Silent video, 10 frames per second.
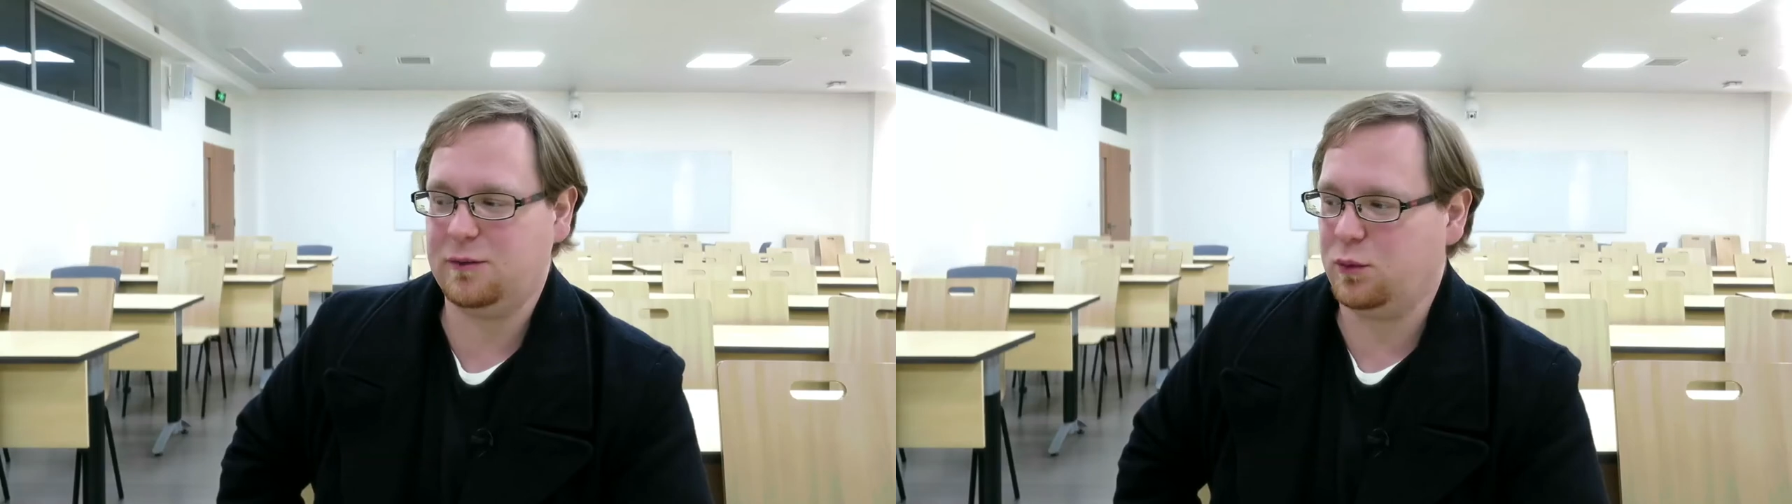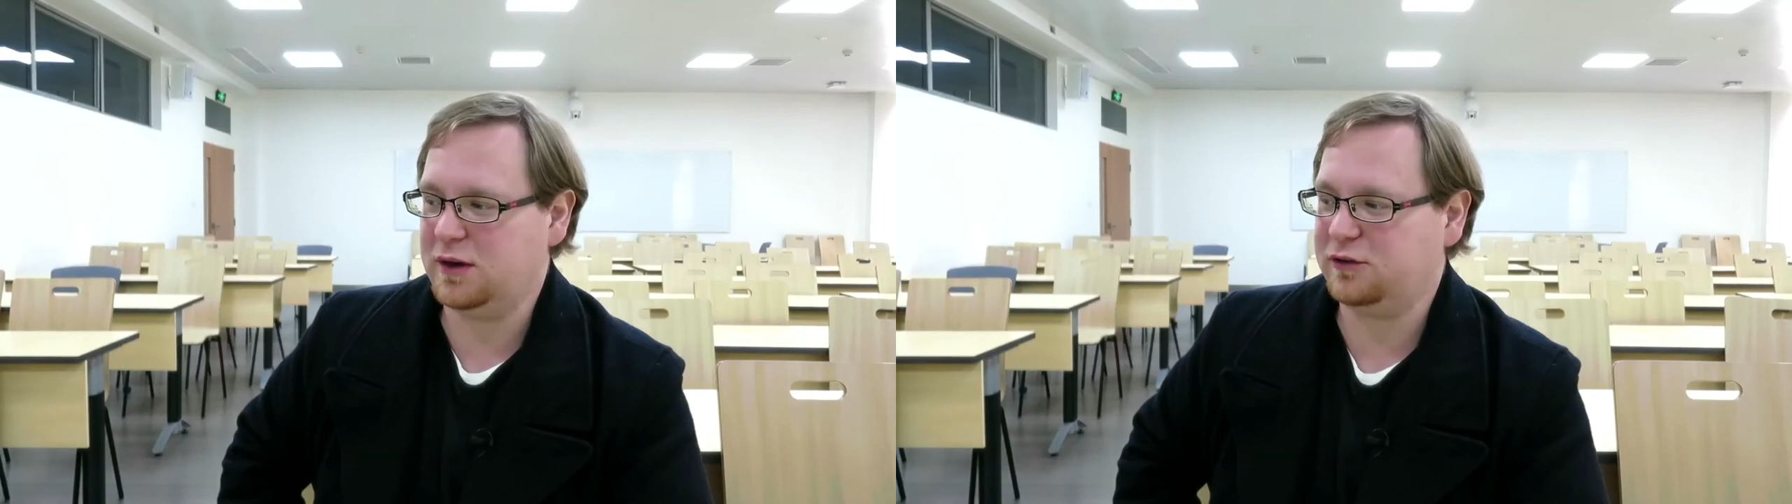
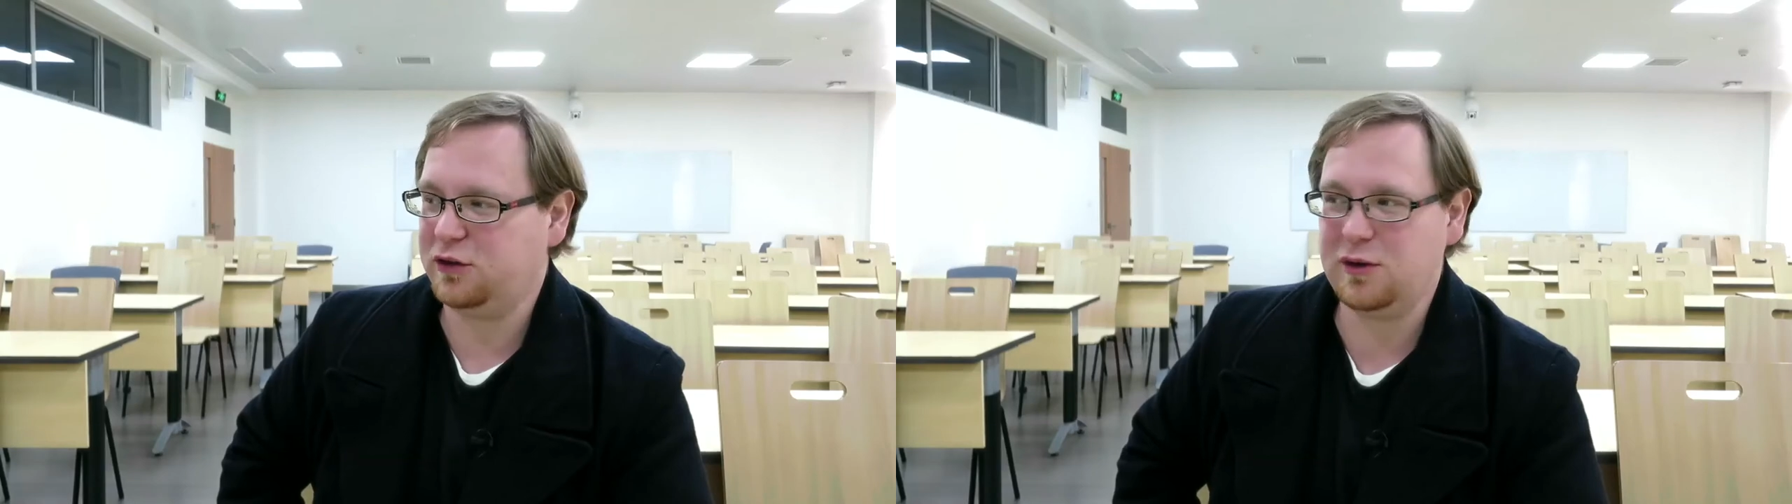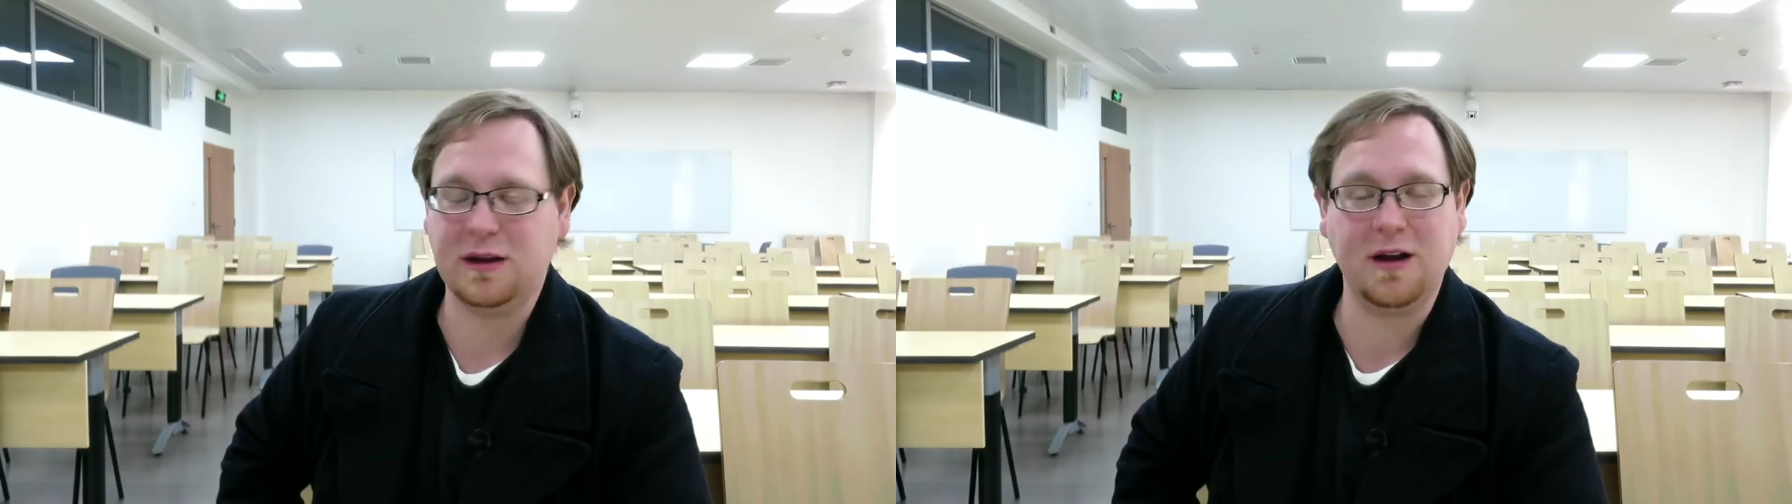when a
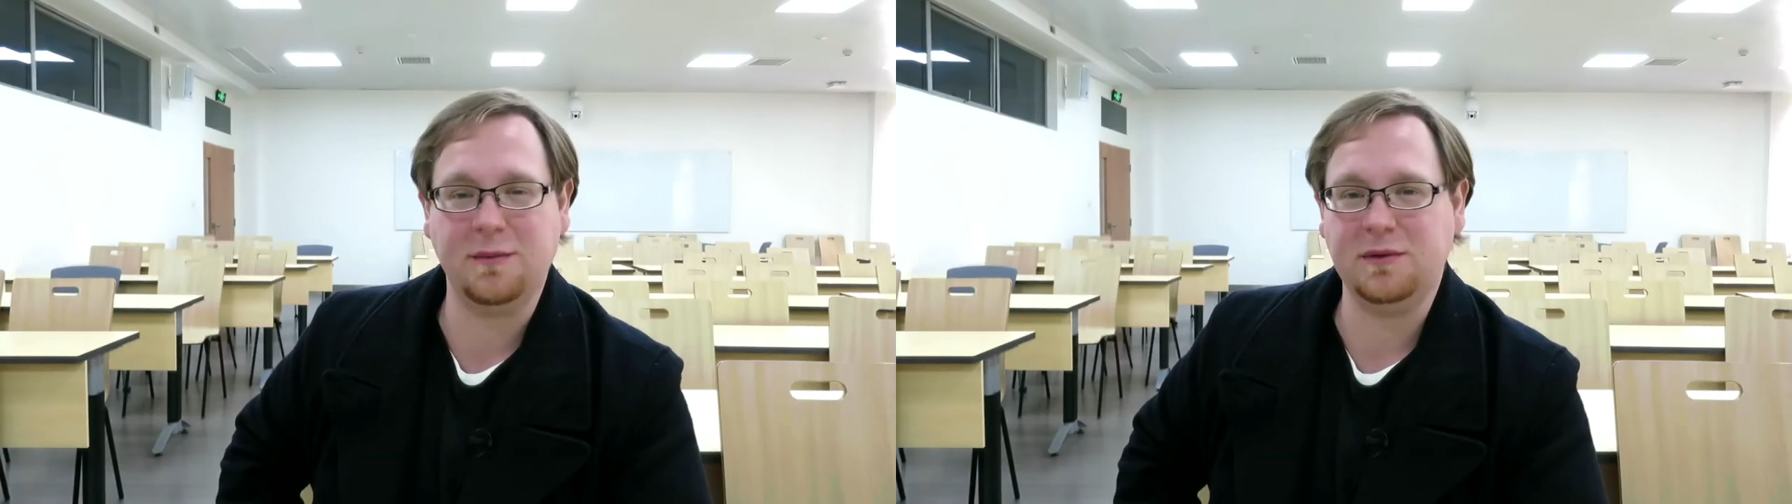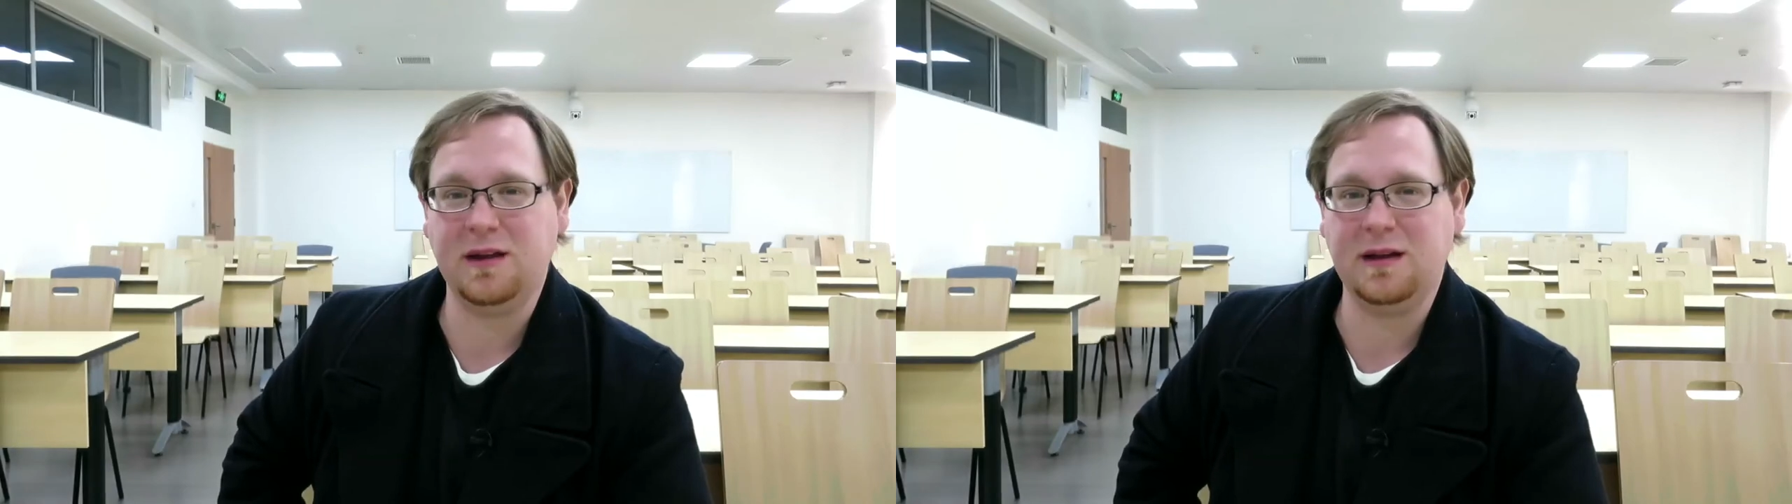student
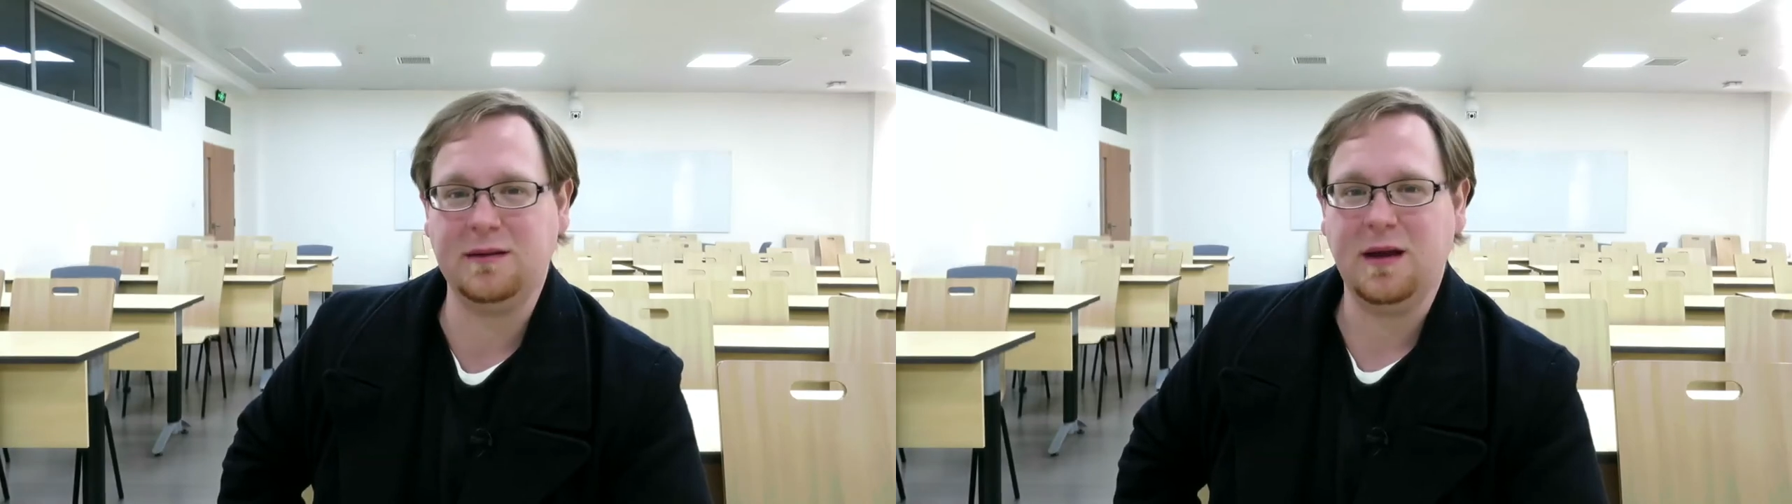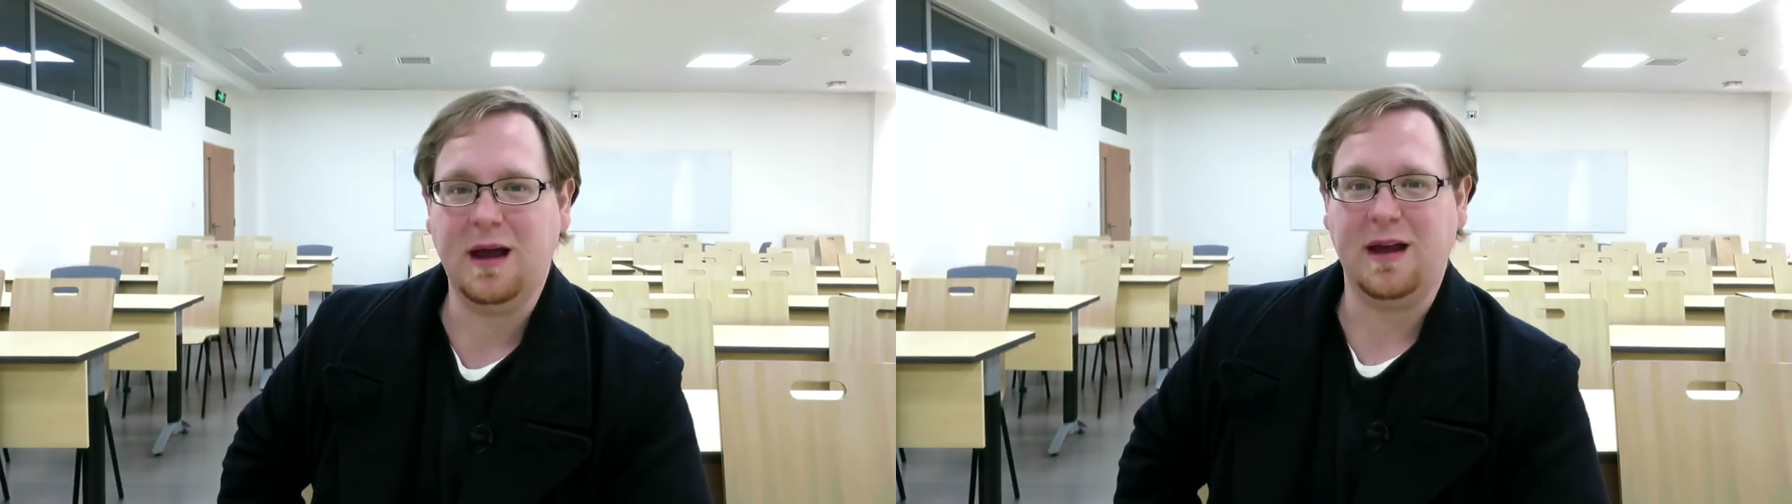comes in
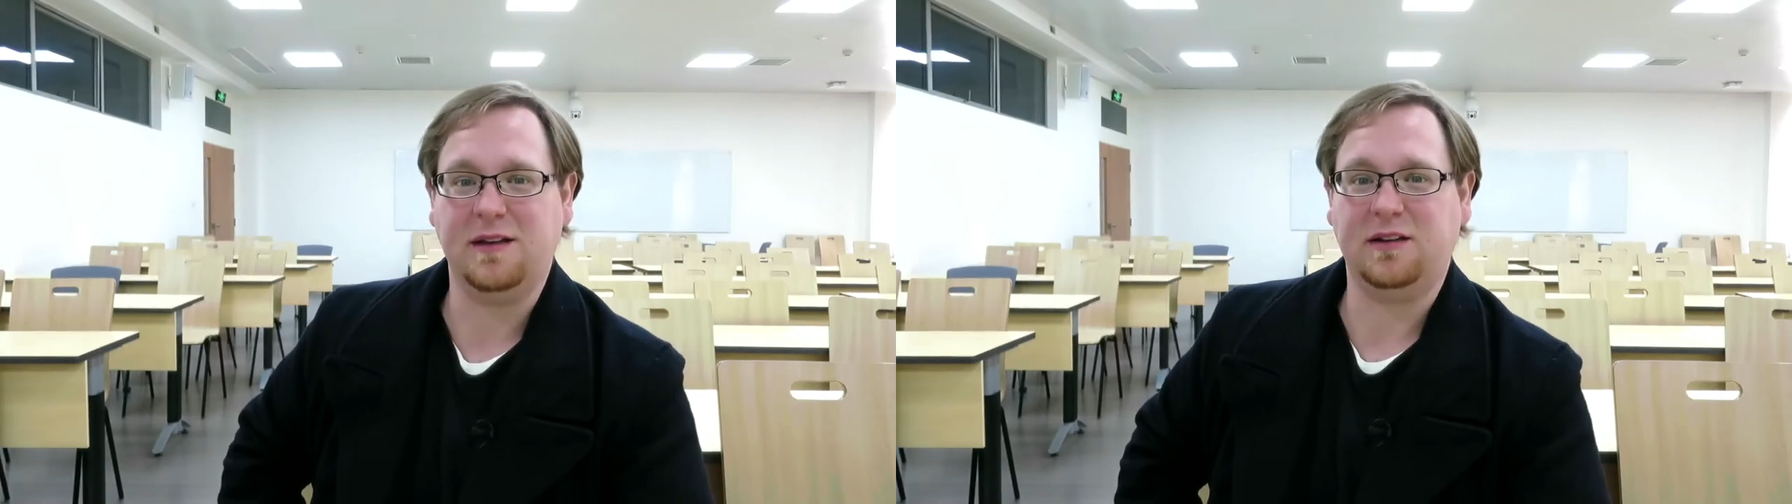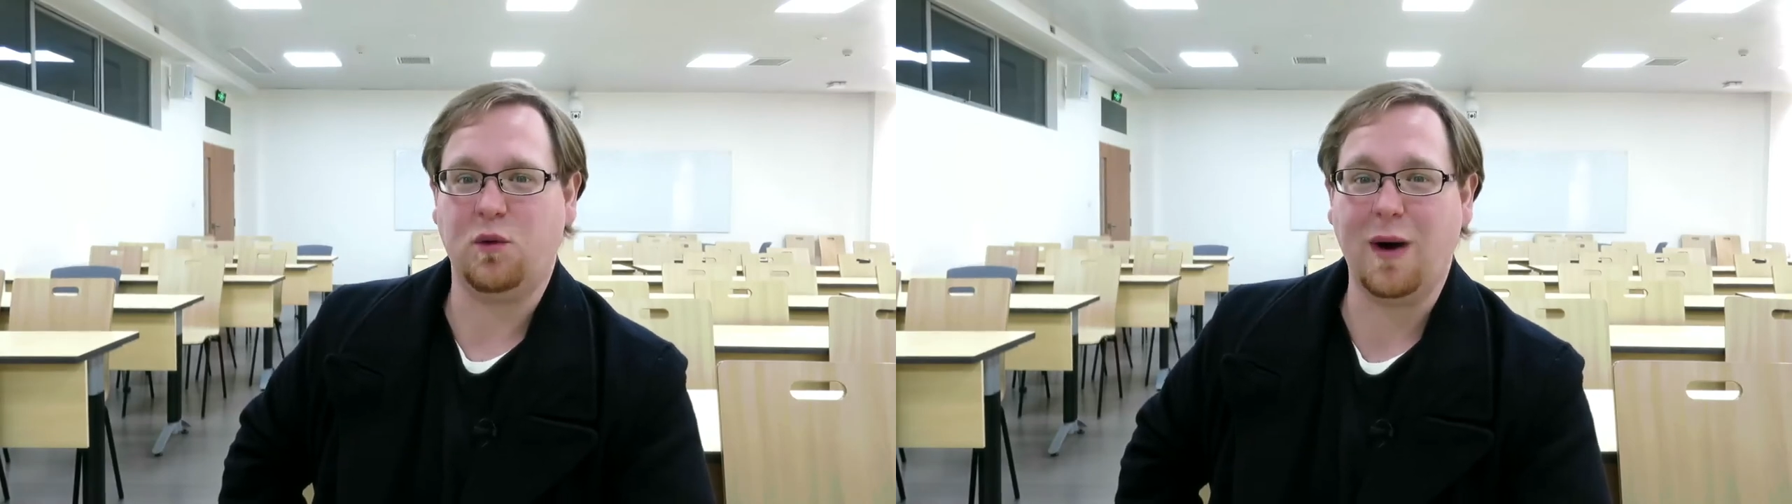and they say,